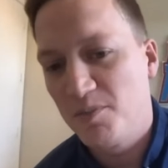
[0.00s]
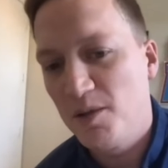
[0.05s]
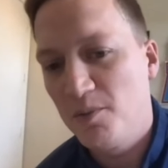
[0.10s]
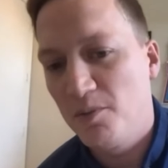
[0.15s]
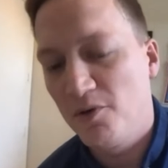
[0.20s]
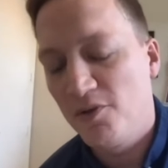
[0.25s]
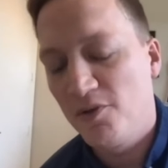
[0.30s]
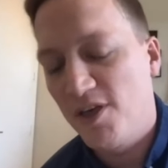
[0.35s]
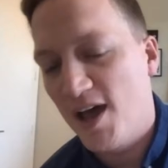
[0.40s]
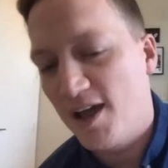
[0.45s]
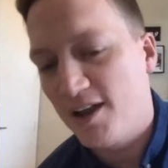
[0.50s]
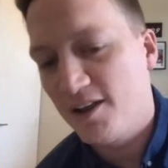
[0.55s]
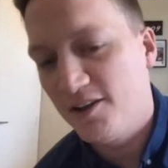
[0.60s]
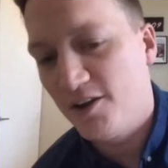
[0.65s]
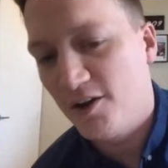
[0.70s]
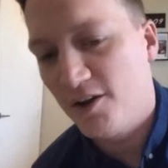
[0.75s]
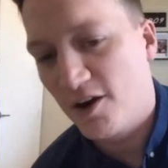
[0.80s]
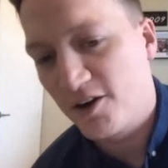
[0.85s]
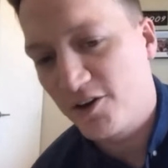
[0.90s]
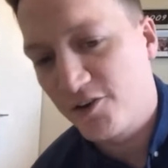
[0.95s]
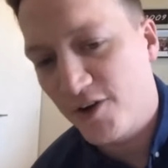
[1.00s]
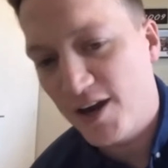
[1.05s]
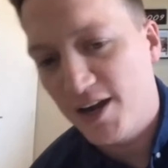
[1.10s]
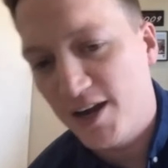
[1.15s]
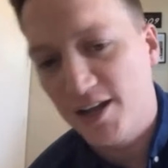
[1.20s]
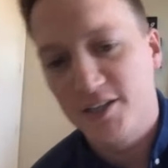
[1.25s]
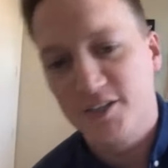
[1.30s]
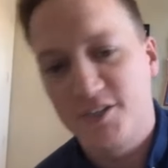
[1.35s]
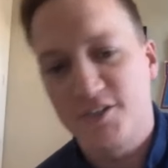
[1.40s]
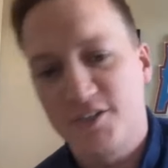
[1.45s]
some people that you know are
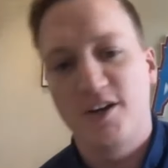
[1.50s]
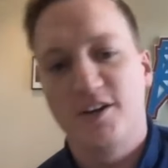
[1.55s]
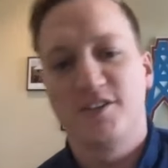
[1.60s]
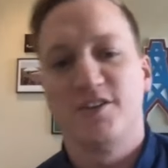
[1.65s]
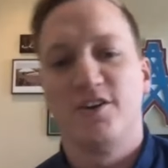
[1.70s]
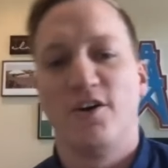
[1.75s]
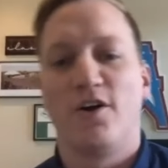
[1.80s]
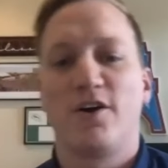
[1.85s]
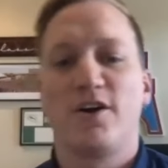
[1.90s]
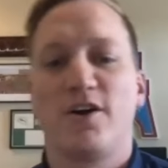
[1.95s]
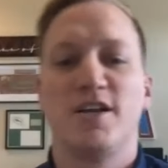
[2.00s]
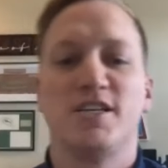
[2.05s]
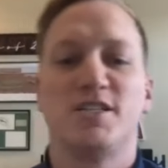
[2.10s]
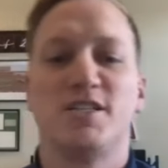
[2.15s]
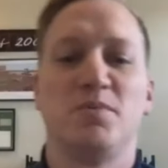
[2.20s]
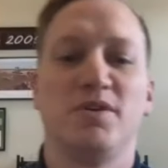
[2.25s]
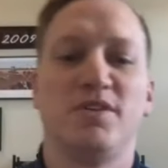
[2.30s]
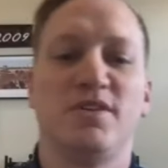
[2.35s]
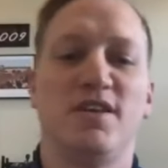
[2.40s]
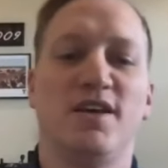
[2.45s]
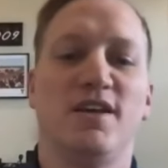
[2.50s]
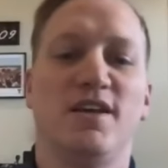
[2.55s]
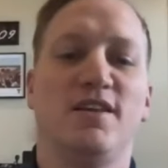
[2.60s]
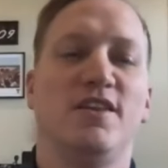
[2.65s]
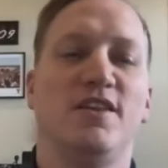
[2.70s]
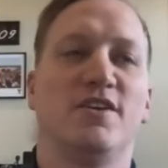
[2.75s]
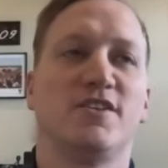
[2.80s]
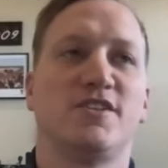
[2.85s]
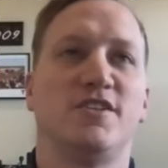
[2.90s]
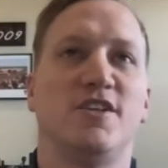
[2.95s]
great illustrators and artists, but
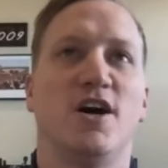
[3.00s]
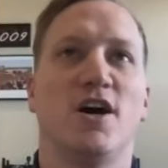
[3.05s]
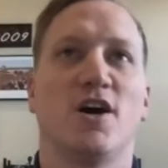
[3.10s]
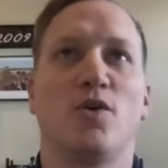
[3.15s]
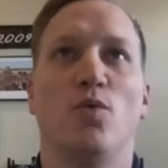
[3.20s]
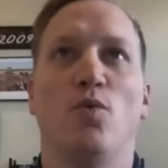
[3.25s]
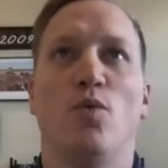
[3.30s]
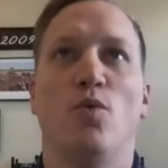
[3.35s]
then they're stuck.